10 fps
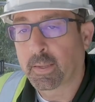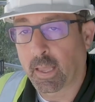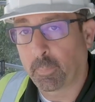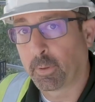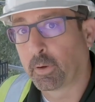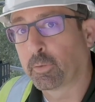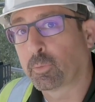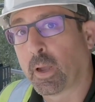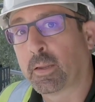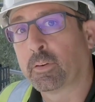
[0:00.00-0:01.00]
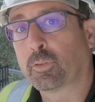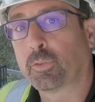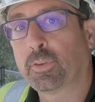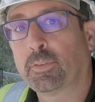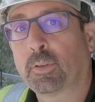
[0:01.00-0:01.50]
Caterpillar's ride
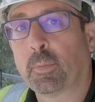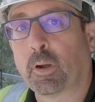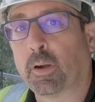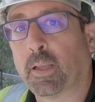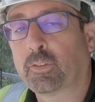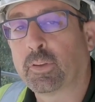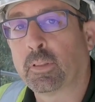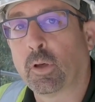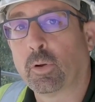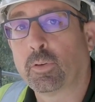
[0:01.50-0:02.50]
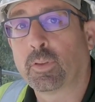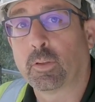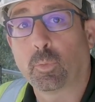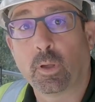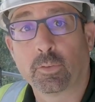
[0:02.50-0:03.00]
control system on our next gen loaders,
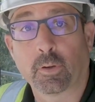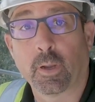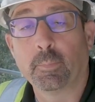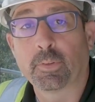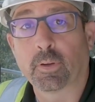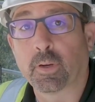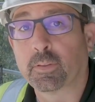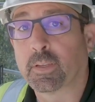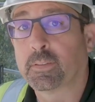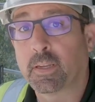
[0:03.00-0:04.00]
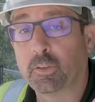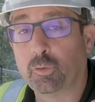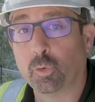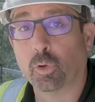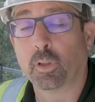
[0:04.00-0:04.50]
as well as our M series, is a
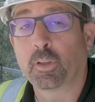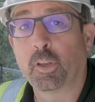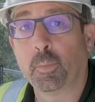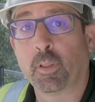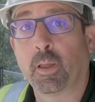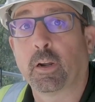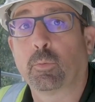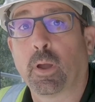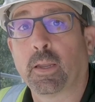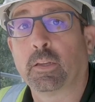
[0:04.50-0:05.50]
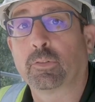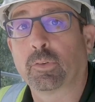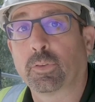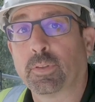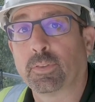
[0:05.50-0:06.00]
dual accumulator ride
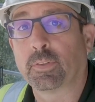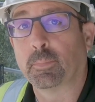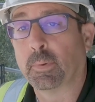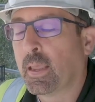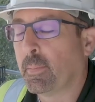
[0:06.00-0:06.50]
control system.